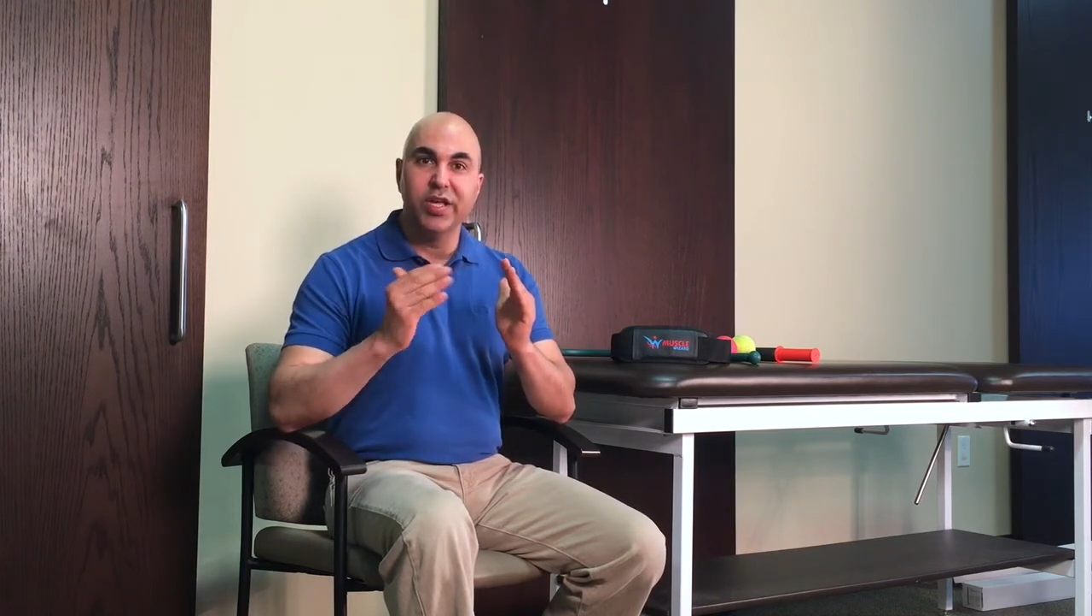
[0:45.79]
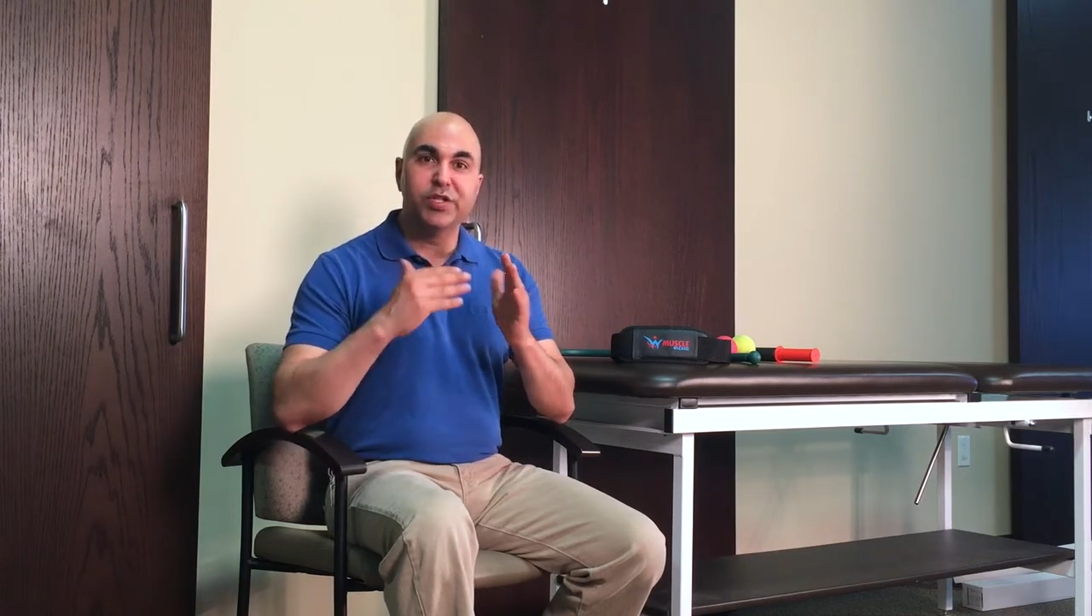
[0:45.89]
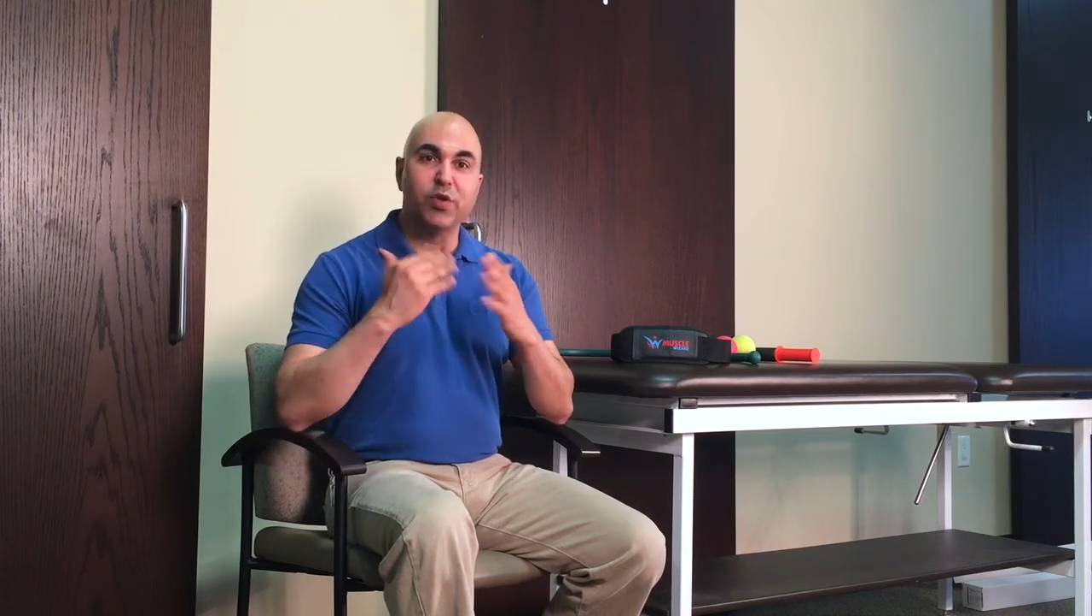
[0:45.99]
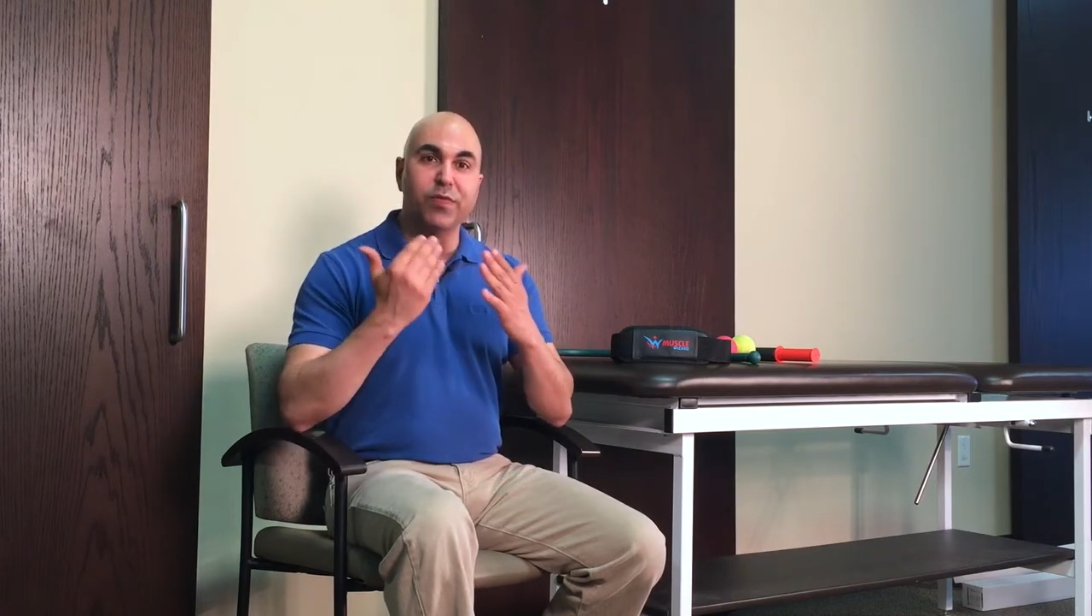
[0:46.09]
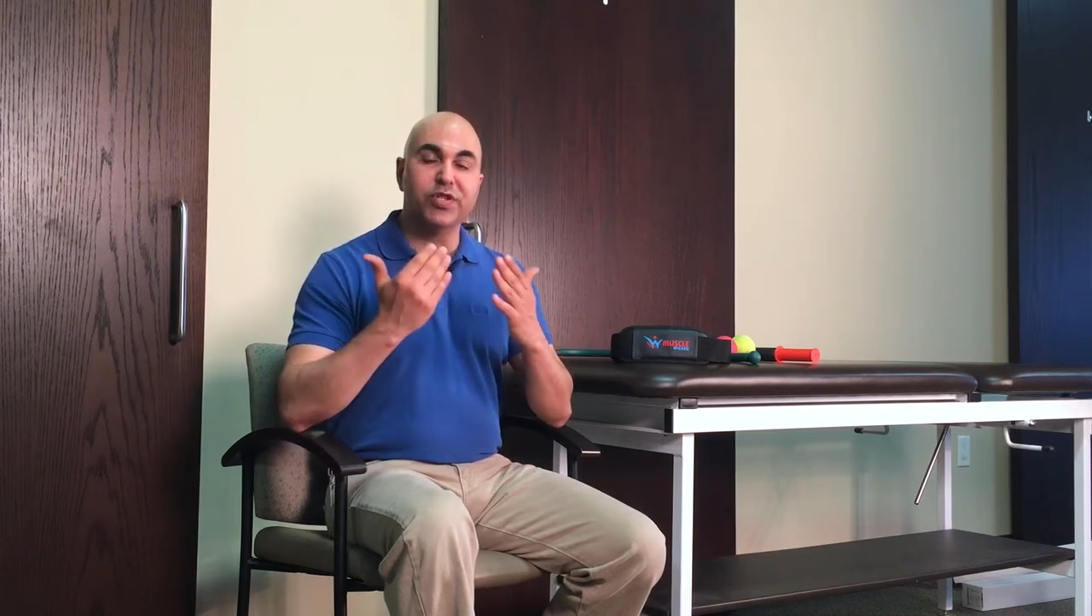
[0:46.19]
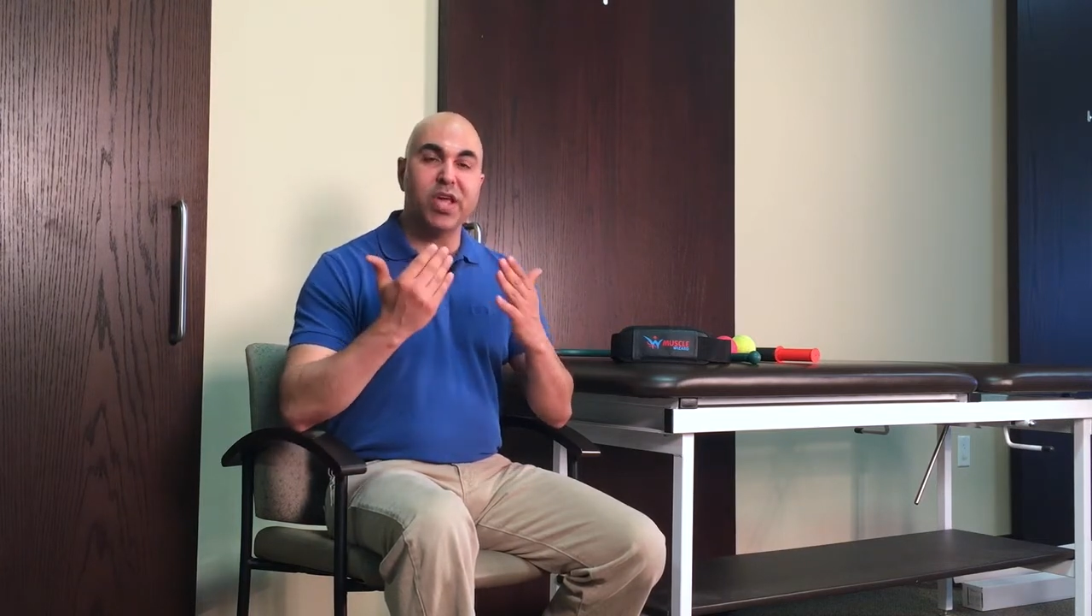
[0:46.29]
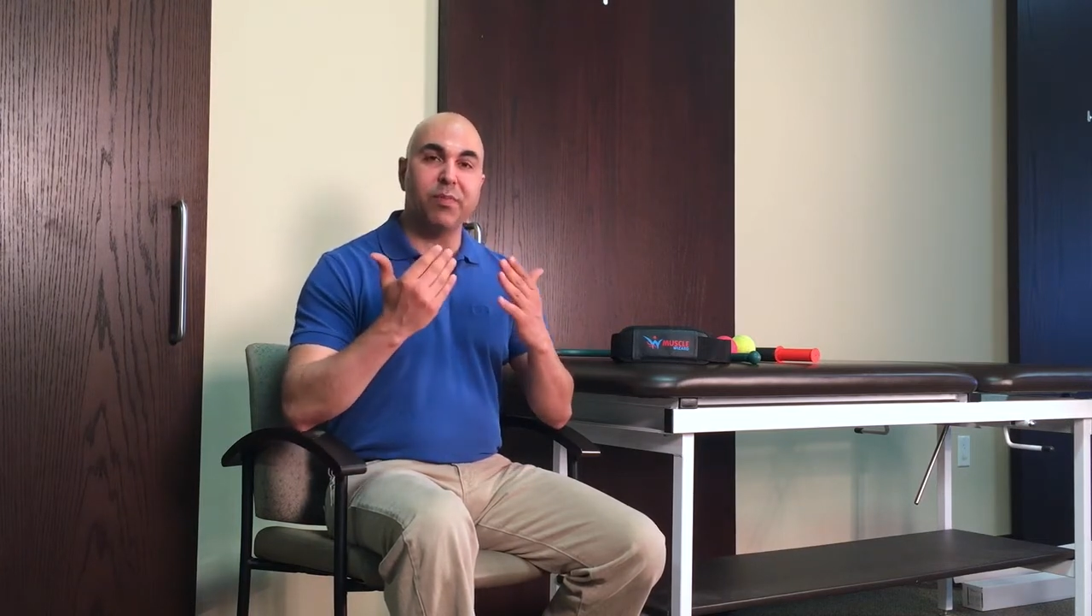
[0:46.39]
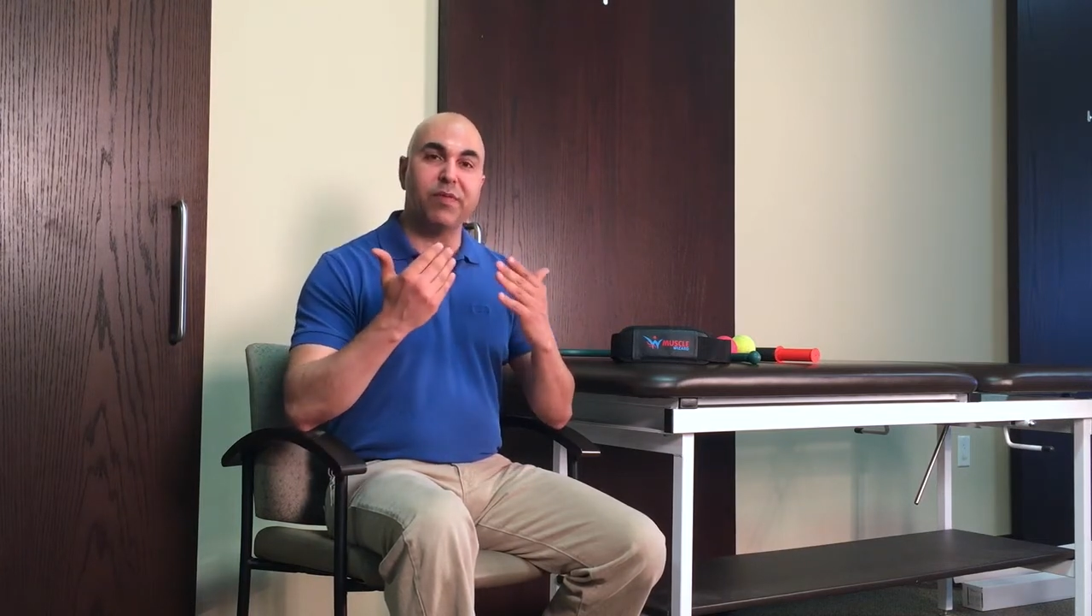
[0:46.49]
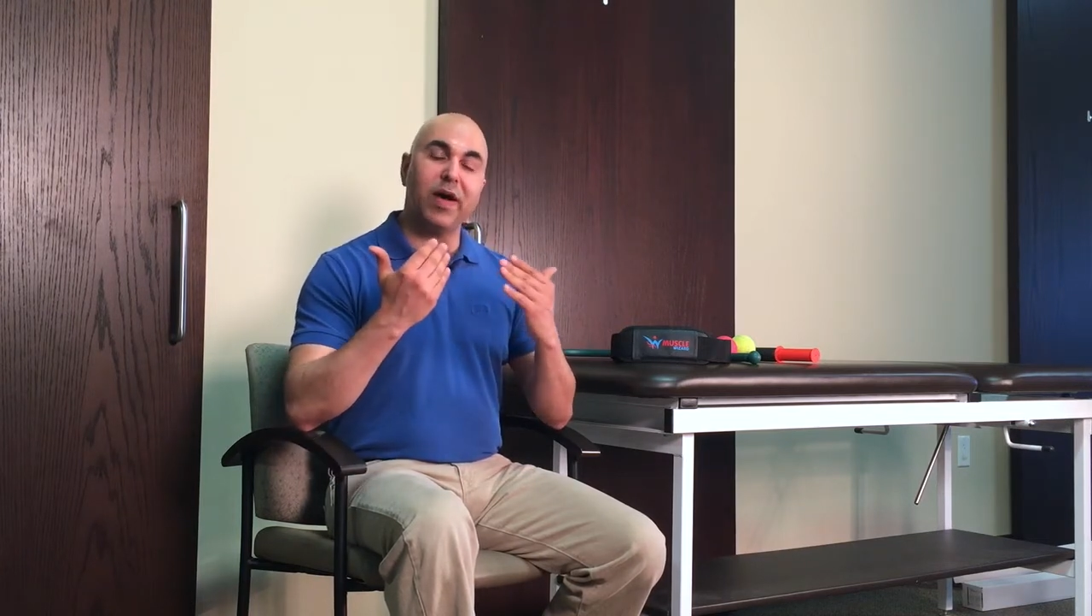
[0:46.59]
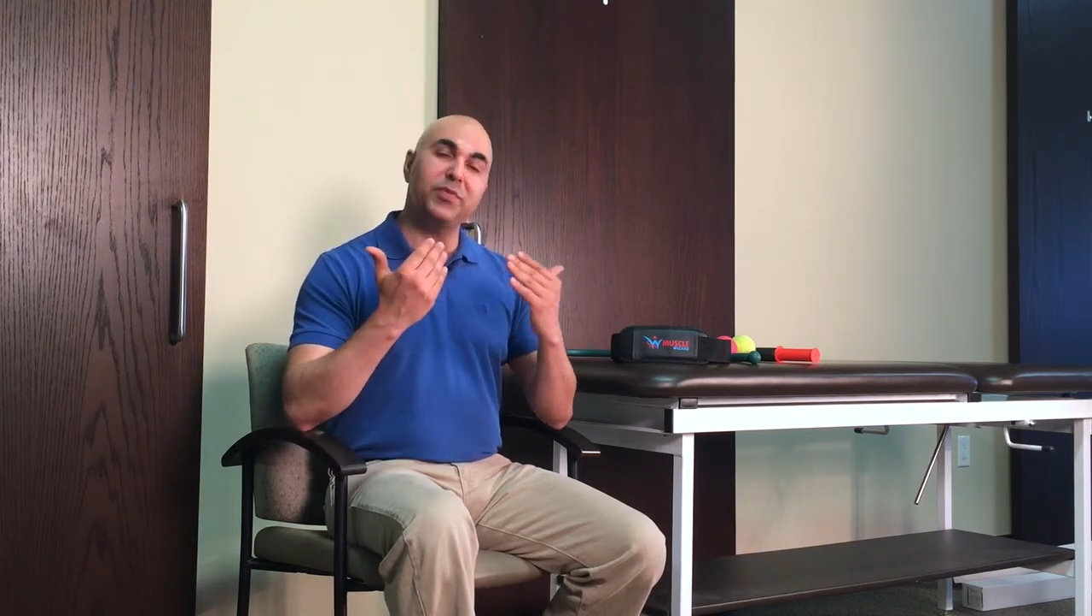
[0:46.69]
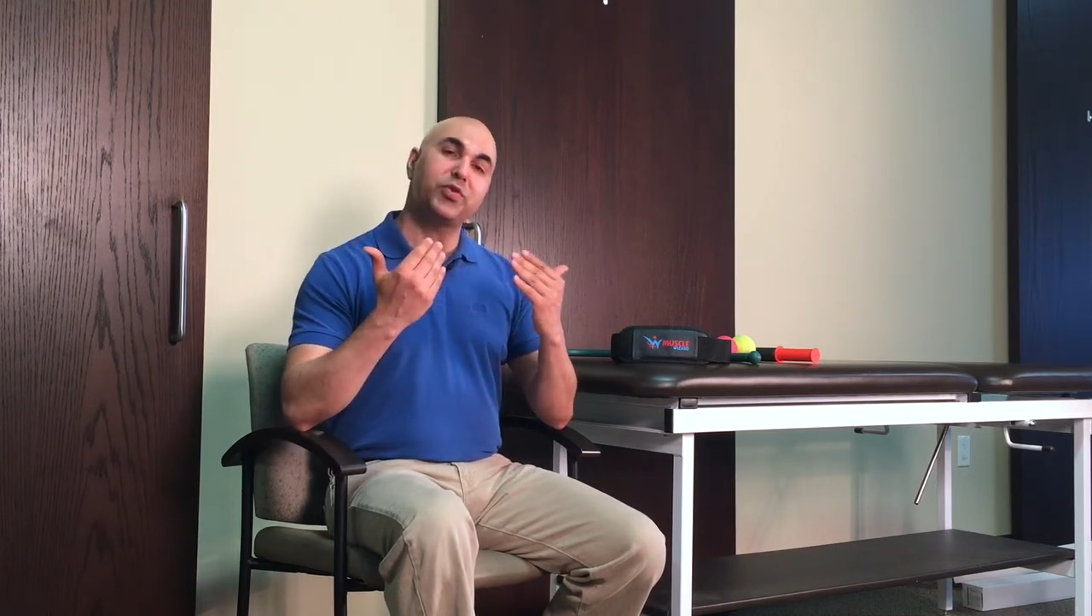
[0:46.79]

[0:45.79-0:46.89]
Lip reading: So for example, if I'm